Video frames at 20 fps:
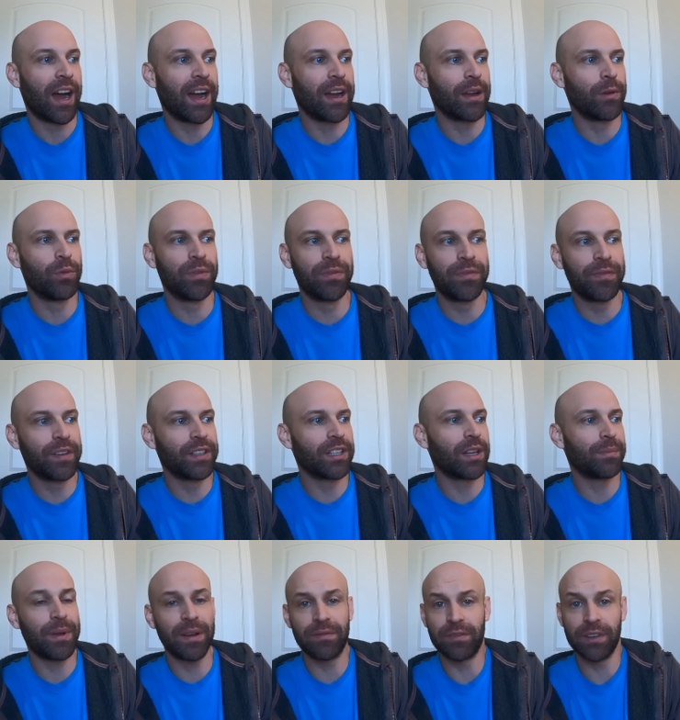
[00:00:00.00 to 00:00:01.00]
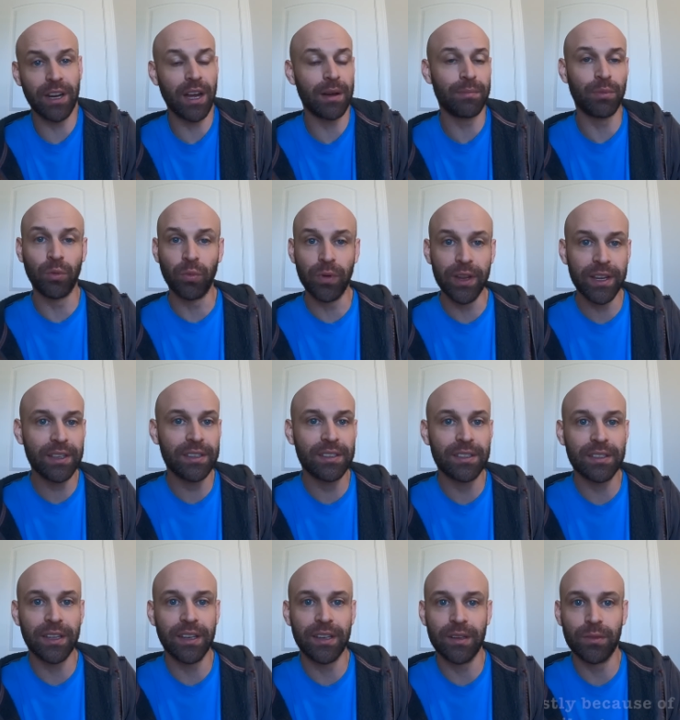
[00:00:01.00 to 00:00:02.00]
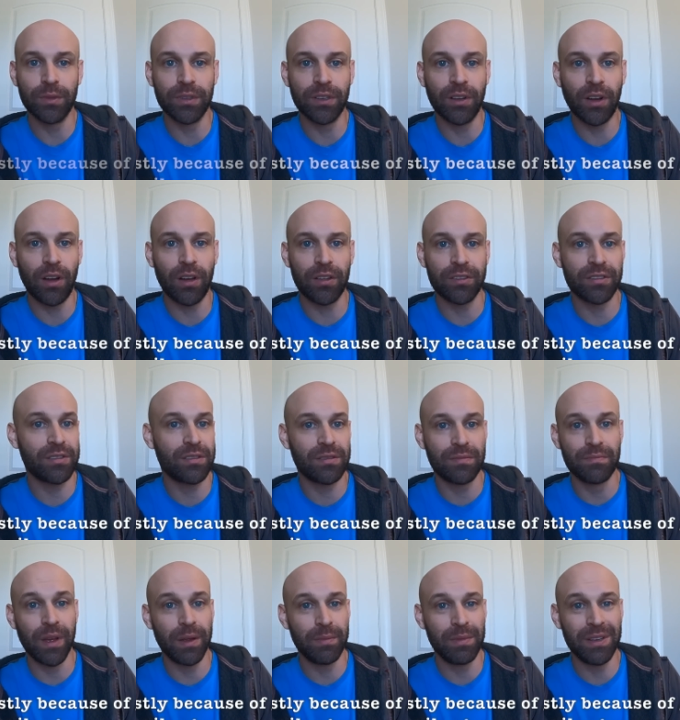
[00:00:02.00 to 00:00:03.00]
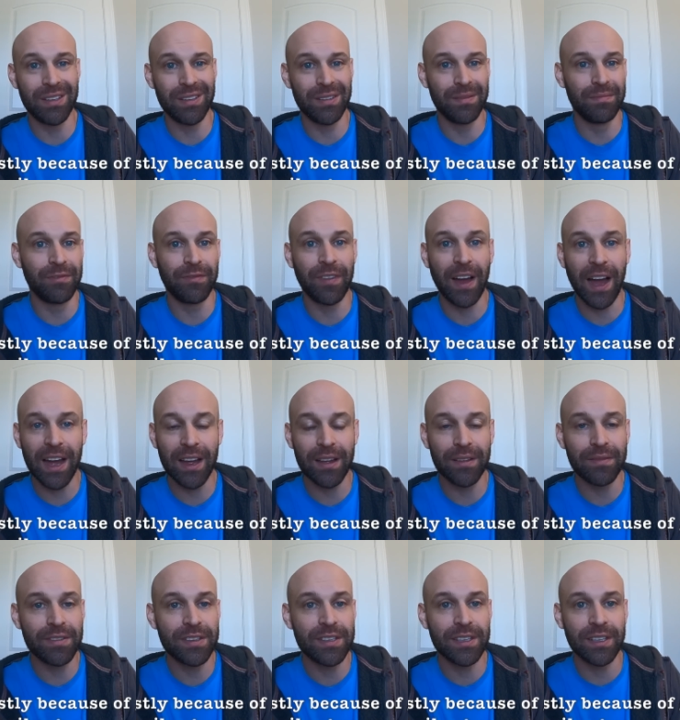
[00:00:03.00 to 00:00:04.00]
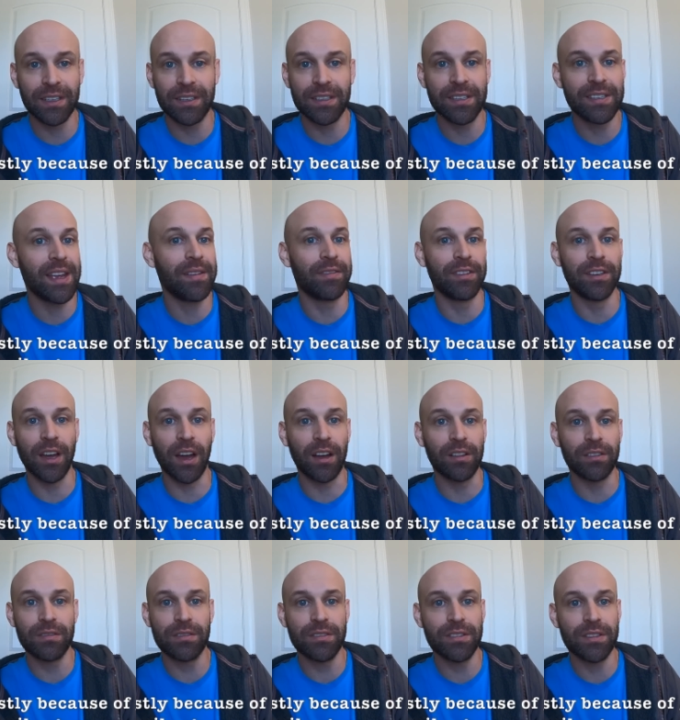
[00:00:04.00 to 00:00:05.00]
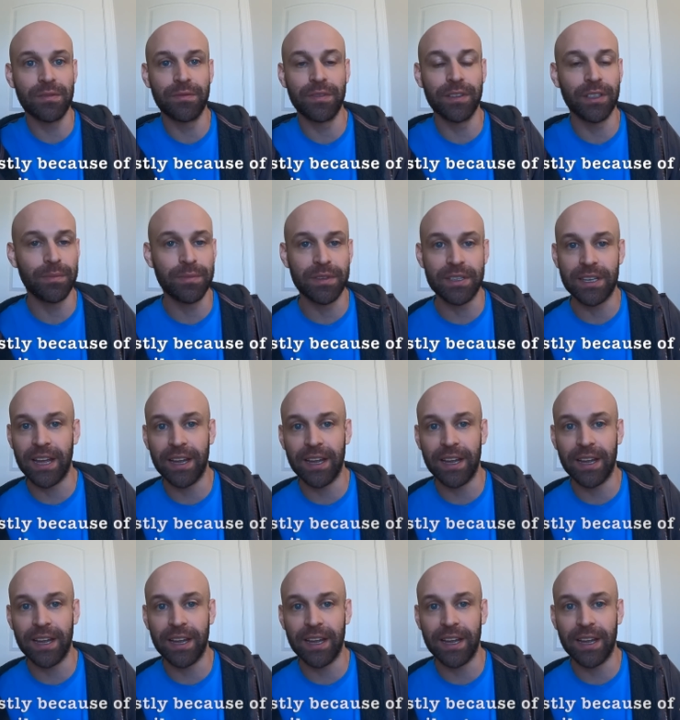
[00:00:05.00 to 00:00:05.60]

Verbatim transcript: I would fill up every couple weeks and it would cost maybe $5, $6, $7 to fill up the